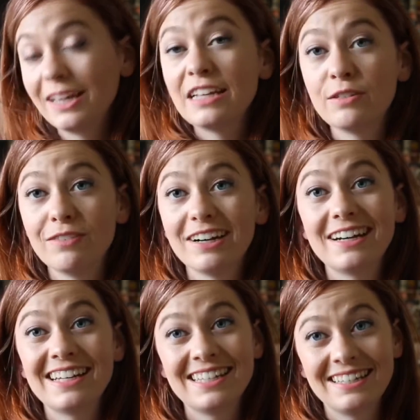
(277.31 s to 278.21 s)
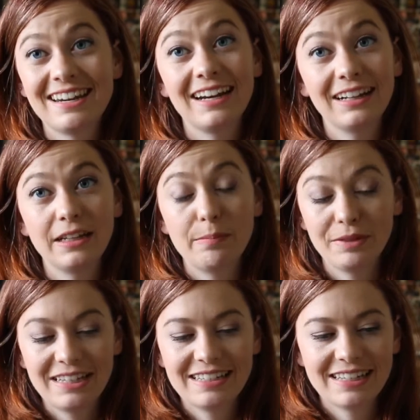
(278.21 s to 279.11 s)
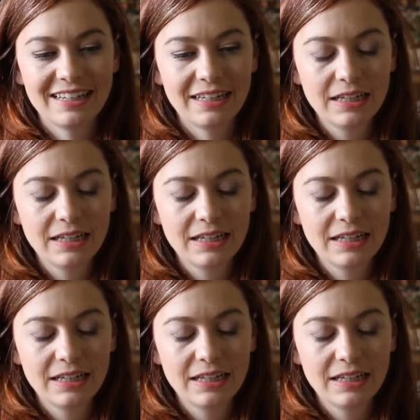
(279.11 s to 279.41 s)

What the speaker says: it's very aesthetically pleasing.